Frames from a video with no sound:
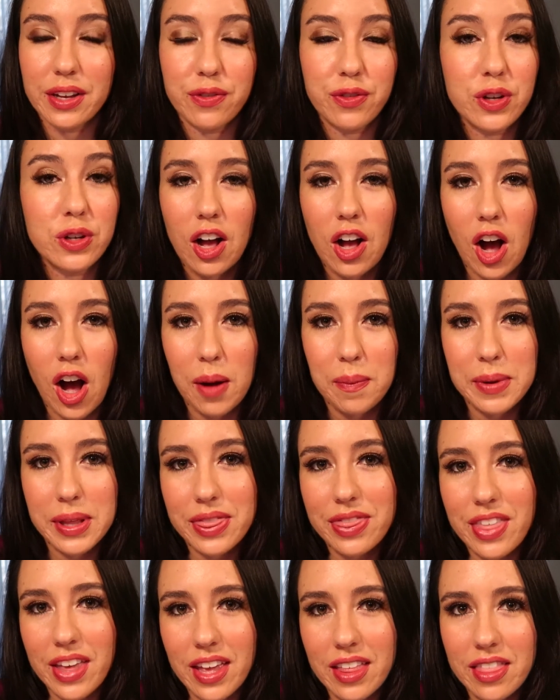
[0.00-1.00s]
A common
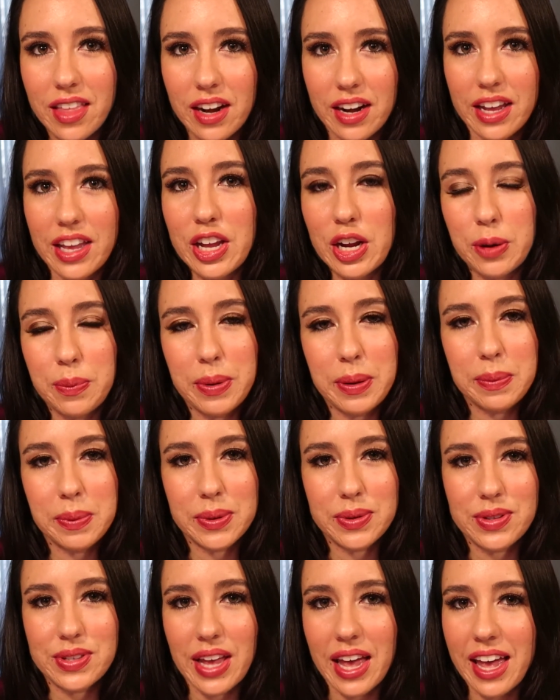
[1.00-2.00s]
thing that I hear people
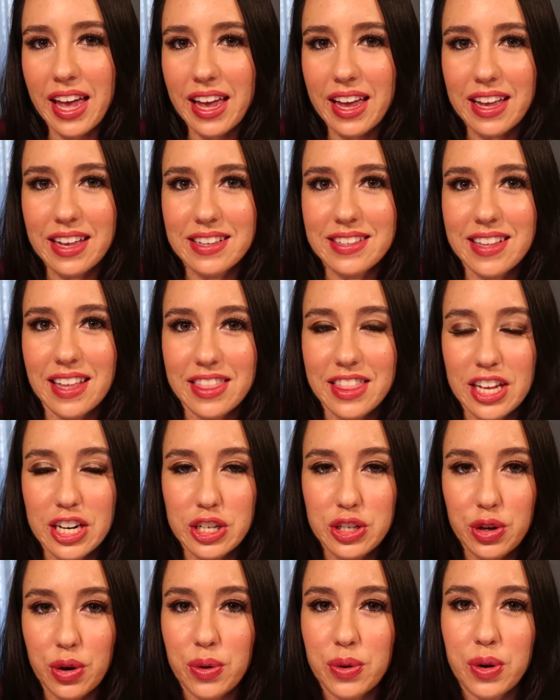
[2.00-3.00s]
say is that they
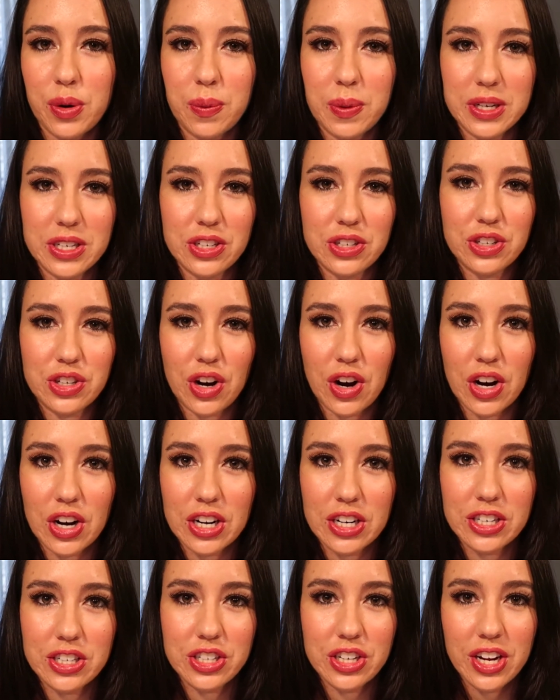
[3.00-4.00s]
don't know what to
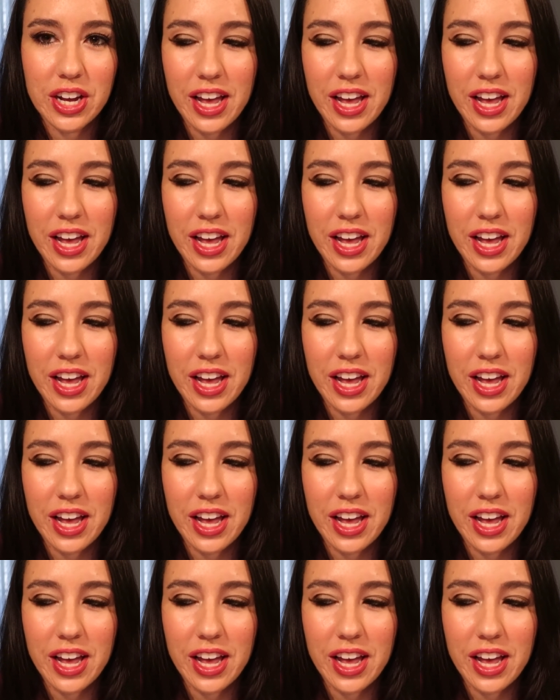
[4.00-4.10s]
charge,